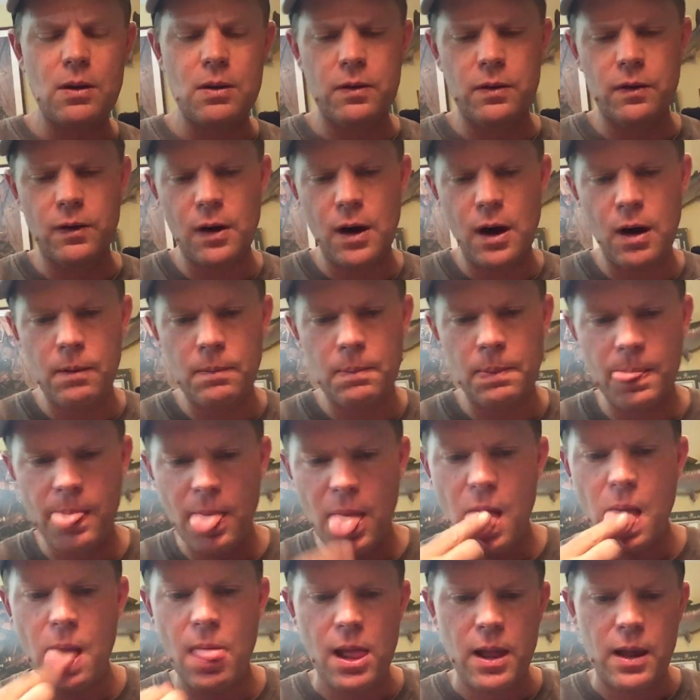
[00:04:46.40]
So
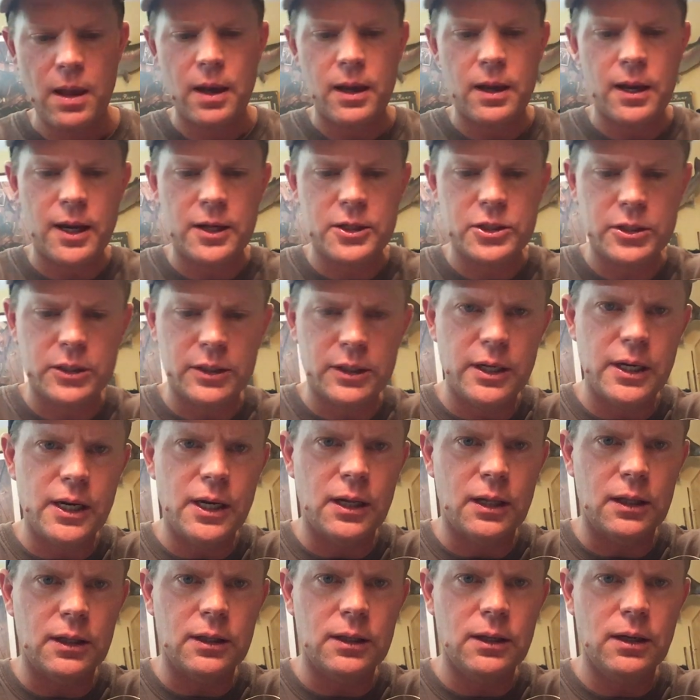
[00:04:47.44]
I actually
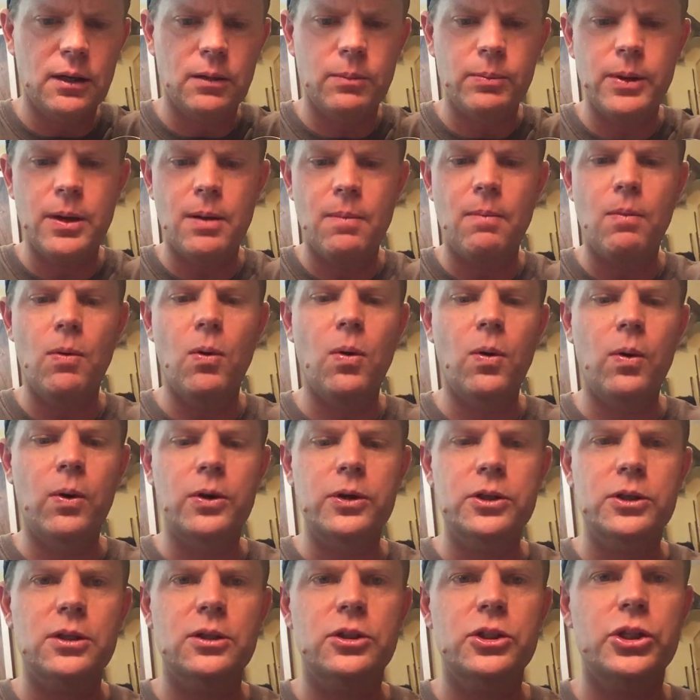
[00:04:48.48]
need a little bit
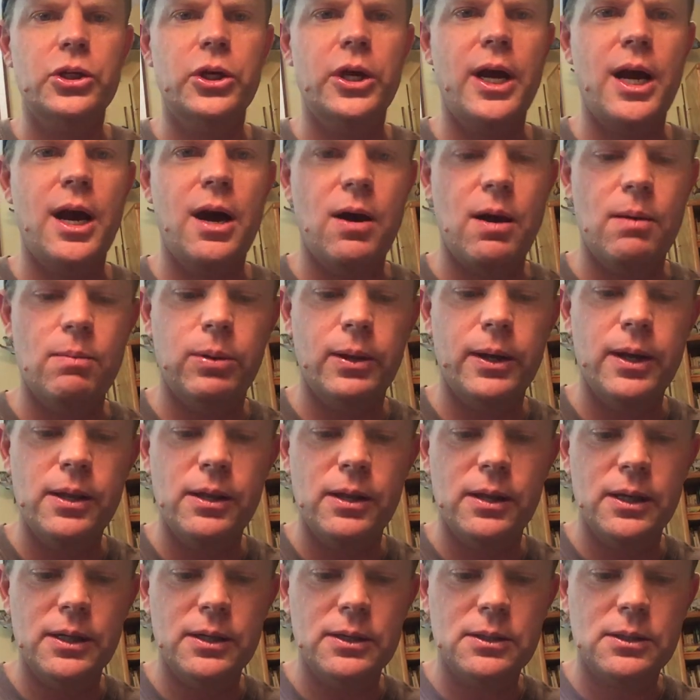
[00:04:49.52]
more, so I'll show you how I
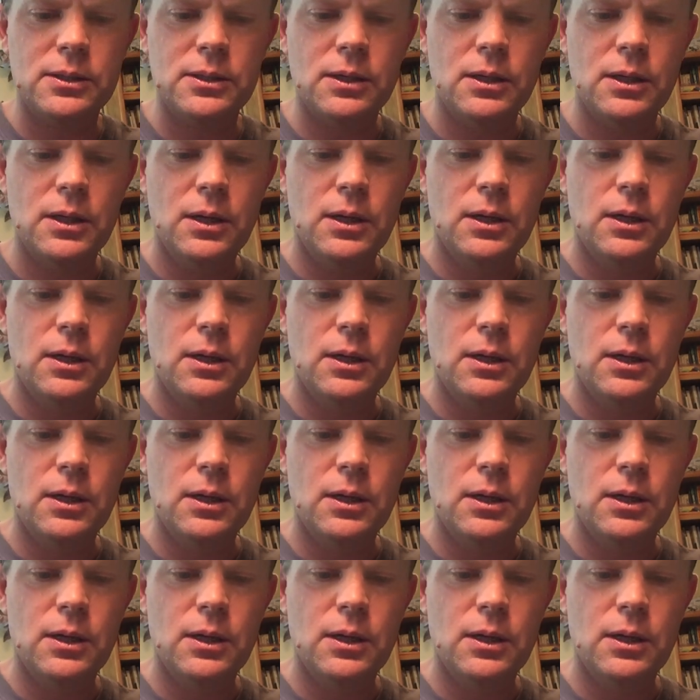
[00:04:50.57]
blend these.